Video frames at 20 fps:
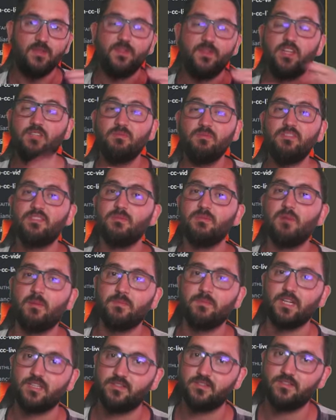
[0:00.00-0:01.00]
there's been some
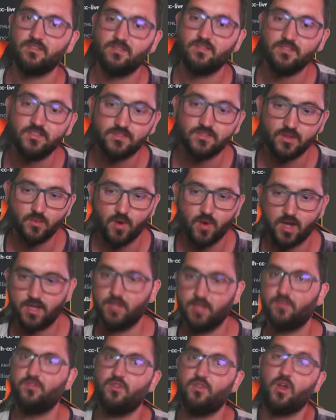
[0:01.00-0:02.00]
updates in season one,
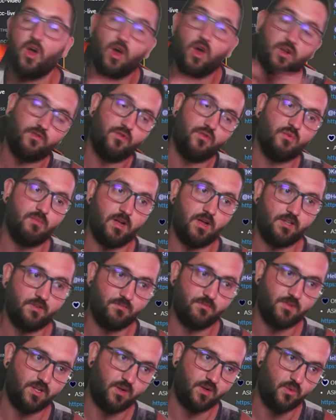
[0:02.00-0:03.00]
as all of you might
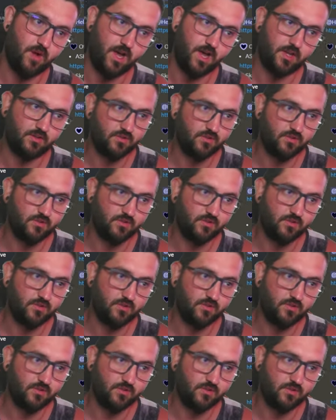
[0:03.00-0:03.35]
have been aware.